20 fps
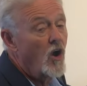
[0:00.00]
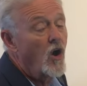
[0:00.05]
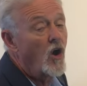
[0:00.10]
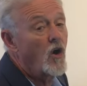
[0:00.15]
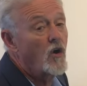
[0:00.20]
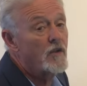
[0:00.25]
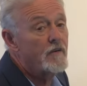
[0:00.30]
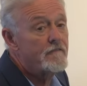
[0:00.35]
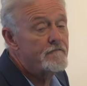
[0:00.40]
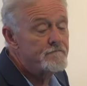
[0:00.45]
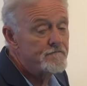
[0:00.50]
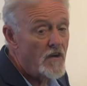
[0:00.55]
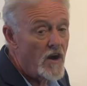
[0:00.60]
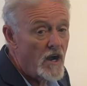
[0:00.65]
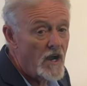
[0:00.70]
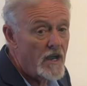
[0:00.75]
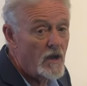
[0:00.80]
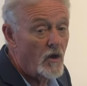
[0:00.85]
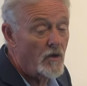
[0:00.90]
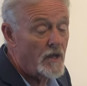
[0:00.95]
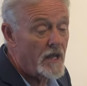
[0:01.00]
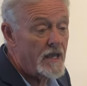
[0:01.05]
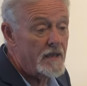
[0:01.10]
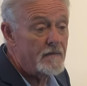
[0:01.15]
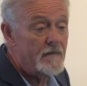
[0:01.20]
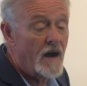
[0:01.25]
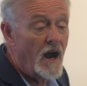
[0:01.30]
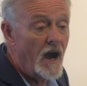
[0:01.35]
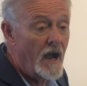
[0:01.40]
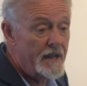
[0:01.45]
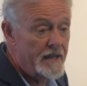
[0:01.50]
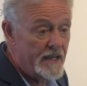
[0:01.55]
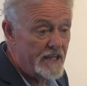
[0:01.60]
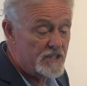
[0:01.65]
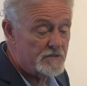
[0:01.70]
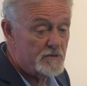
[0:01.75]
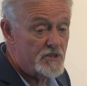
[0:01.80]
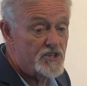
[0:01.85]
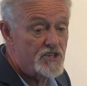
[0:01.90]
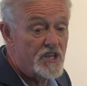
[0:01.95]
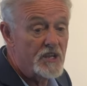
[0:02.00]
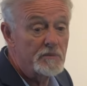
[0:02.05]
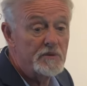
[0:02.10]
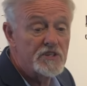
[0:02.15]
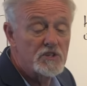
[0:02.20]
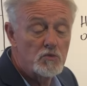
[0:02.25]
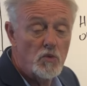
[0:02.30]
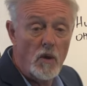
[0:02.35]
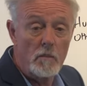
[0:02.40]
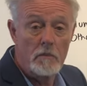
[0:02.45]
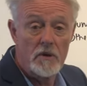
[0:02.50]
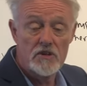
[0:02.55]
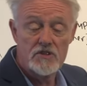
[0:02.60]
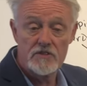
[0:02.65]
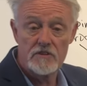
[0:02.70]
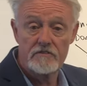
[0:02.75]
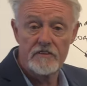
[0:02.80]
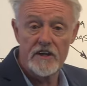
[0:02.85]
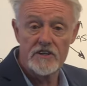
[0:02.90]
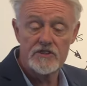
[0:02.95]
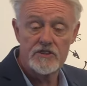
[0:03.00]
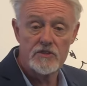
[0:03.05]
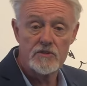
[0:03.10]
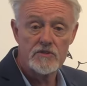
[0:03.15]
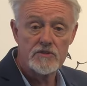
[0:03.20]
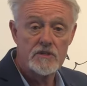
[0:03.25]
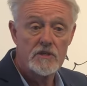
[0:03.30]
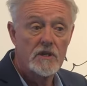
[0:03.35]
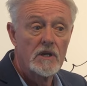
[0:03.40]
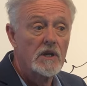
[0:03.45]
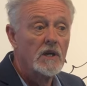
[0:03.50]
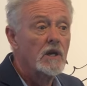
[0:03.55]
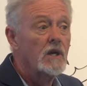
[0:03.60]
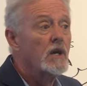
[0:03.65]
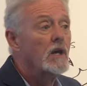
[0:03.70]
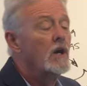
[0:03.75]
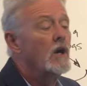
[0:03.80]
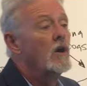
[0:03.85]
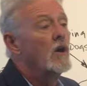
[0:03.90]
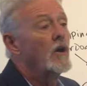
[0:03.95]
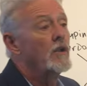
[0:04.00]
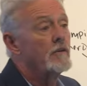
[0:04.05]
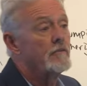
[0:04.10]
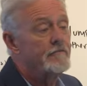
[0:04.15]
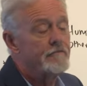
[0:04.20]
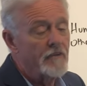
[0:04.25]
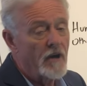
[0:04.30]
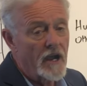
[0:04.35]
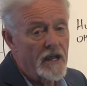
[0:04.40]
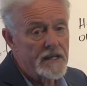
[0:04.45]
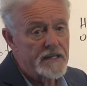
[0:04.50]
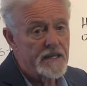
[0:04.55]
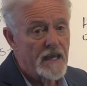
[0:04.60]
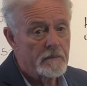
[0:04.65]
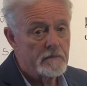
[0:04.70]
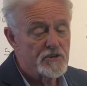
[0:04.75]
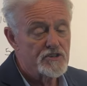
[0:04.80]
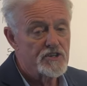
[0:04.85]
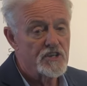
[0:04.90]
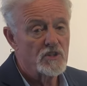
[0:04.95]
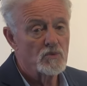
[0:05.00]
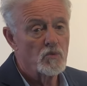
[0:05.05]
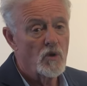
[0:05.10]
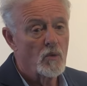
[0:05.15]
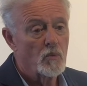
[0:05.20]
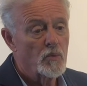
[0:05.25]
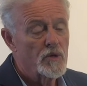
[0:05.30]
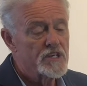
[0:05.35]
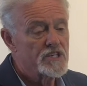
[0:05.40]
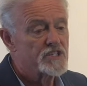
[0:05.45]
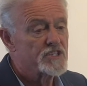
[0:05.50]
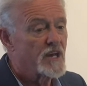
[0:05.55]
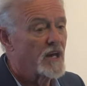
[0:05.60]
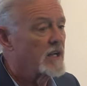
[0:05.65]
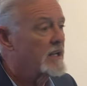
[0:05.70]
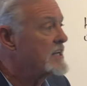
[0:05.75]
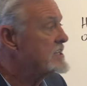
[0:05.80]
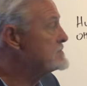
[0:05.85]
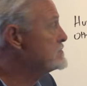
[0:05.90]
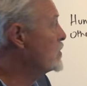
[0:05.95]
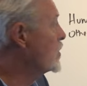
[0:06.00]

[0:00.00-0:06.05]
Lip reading: On a IDEX machine, which is what most of the vets use. On the fine care machine, the one we sell, it's